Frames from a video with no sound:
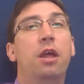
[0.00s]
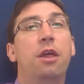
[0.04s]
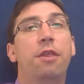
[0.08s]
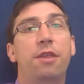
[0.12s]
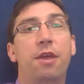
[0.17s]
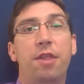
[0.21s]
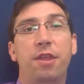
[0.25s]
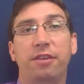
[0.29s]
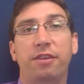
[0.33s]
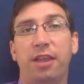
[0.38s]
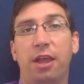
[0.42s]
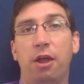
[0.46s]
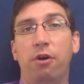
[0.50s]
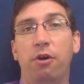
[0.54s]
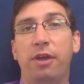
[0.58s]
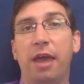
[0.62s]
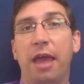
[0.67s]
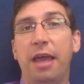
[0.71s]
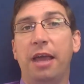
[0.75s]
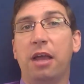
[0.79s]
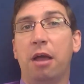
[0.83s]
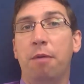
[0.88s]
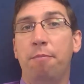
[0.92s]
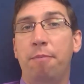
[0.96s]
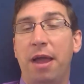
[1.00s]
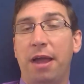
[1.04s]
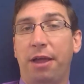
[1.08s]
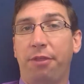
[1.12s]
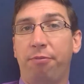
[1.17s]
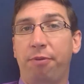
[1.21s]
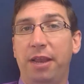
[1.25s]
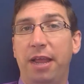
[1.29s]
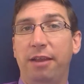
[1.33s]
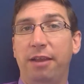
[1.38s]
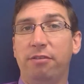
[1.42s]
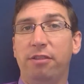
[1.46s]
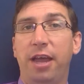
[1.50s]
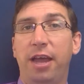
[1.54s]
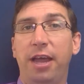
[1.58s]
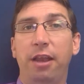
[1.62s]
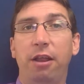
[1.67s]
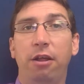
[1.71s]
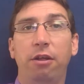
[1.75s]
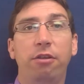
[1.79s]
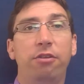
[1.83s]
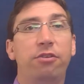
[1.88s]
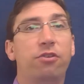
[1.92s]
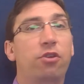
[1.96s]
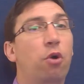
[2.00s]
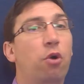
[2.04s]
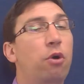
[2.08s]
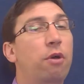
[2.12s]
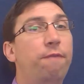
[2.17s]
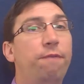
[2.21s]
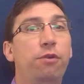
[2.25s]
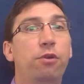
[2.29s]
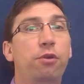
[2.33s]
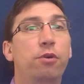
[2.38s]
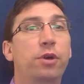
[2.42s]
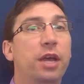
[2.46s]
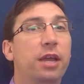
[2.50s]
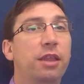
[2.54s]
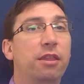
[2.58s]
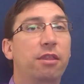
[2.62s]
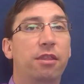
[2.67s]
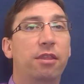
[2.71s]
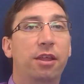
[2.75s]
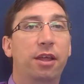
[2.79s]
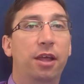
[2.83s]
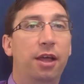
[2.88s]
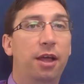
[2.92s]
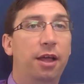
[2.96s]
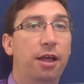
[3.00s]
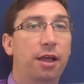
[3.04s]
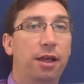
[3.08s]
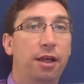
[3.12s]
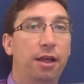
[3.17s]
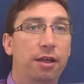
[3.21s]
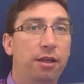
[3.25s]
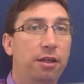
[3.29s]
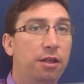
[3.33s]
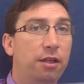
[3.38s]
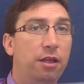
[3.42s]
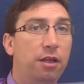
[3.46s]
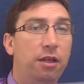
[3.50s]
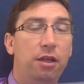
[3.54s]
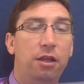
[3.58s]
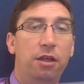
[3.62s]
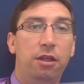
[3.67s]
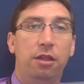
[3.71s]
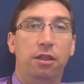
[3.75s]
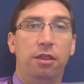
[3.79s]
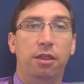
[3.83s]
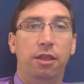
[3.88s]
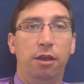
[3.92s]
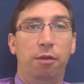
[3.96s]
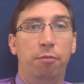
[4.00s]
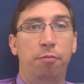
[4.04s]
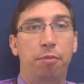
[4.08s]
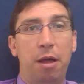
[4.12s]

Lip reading: Then they'll say, okay, come back 3 days later. So if you get the little